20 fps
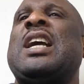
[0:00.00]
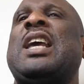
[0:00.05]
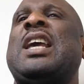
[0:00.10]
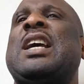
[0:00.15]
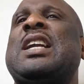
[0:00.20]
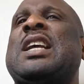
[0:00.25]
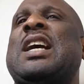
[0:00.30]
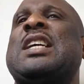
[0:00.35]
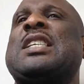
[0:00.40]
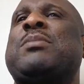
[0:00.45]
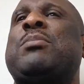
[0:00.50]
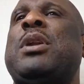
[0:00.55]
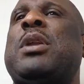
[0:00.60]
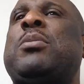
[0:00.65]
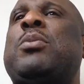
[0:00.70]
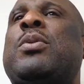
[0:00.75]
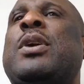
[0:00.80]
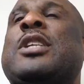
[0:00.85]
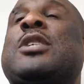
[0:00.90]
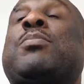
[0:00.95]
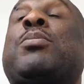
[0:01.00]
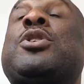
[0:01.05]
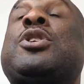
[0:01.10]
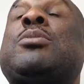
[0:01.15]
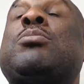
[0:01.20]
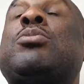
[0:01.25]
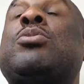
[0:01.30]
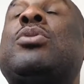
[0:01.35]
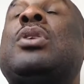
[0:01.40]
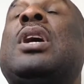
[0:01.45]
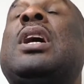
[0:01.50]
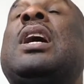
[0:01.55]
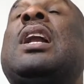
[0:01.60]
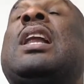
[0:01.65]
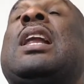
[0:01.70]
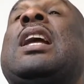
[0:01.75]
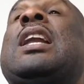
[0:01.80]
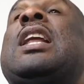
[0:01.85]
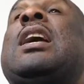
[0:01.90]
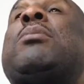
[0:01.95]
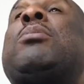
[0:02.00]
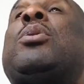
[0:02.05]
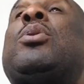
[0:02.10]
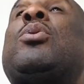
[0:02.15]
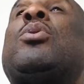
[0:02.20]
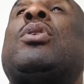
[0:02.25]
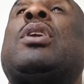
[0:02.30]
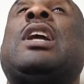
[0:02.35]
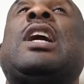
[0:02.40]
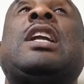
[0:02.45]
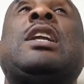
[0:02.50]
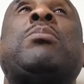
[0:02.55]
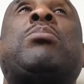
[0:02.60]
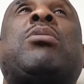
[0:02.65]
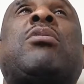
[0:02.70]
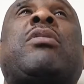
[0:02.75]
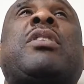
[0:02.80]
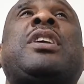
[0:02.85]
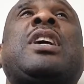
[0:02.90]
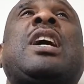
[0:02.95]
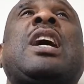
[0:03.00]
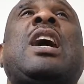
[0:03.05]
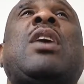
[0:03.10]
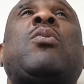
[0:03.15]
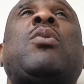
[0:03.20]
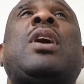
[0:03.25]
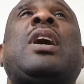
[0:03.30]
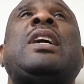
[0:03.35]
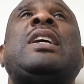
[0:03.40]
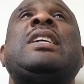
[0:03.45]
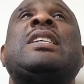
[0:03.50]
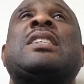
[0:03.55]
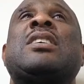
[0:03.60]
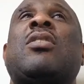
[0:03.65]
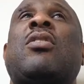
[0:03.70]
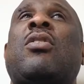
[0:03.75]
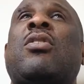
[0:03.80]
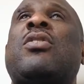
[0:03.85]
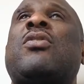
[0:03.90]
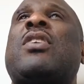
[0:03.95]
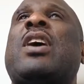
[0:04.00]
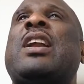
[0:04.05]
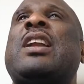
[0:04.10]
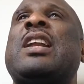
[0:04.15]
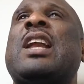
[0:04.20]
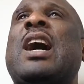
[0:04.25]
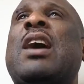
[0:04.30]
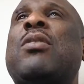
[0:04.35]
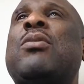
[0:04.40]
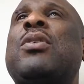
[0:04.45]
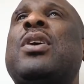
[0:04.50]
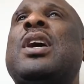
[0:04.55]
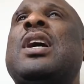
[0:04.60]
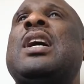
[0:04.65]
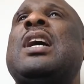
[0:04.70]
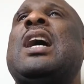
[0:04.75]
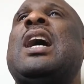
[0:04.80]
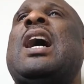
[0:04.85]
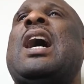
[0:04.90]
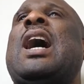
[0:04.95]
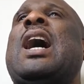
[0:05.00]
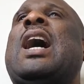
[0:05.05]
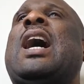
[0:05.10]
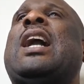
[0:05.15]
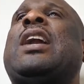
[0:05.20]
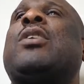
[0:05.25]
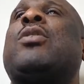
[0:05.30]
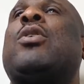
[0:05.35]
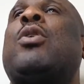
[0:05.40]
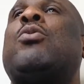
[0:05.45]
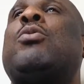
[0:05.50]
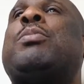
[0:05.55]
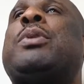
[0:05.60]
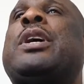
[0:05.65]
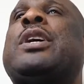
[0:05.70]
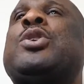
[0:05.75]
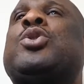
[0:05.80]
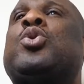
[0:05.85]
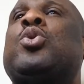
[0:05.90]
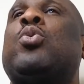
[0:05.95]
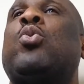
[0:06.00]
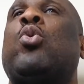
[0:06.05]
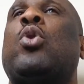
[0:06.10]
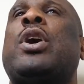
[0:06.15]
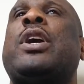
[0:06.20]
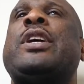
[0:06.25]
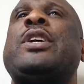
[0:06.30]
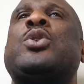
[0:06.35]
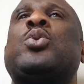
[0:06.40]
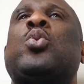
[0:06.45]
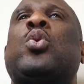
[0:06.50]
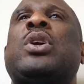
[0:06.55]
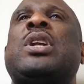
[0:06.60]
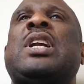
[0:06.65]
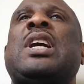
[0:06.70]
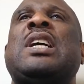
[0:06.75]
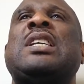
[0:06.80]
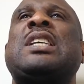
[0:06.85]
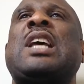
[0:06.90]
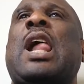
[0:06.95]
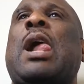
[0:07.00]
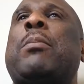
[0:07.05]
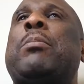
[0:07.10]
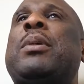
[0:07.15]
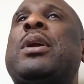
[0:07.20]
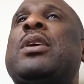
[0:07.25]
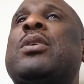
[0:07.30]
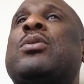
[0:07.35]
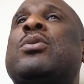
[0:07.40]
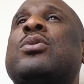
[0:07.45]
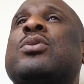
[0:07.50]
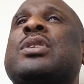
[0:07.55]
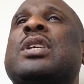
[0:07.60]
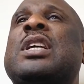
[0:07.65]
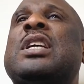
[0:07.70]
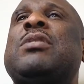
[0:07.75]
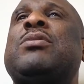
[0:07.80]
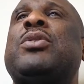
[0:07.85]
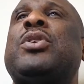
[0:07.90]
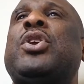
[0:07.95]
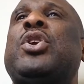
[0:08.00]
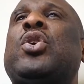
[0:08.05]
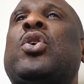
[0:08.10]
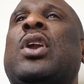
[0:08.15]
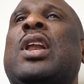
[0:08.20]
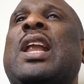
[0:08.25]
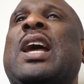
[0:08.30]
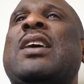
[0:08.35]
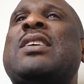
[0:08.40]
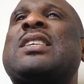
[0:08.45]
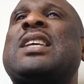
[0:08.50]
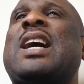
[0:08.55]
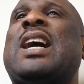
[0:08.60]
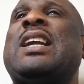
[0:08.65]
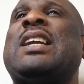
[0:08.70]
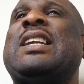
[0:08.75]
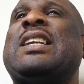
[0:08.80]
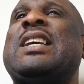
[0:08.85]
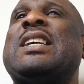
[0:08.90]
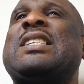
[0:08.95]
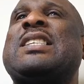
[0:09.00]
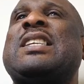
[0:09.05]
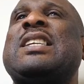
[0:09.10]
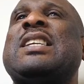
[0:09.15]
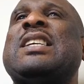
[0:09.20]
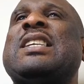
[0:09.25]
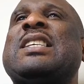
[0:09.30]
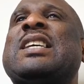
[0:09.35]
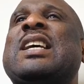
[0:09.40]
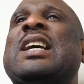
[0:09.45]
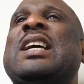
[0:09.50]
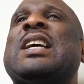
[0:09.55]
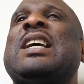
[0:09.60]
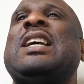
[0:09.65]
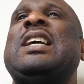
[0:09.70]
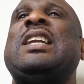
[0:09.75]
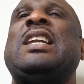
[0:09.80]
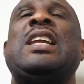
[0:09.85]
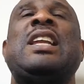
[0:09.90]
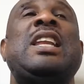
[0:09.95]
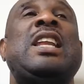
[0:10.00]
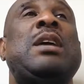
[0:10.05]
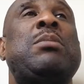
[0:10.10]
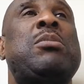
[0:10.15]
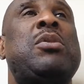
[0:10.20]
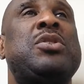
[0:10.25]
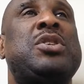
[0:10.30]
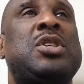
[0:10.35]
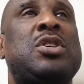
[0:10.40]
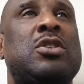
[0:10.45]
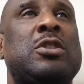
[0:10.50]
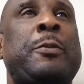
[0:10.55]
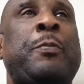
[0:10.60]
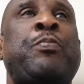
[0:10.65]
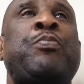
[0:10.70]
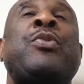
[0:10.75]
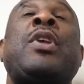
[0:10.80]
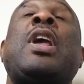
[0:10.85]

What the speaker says: Get as many people as possible. Let them know that the prophetic hour is on right now. And God will begin to work His wonders and miracles even in your lives and destinies in the name of Jesus.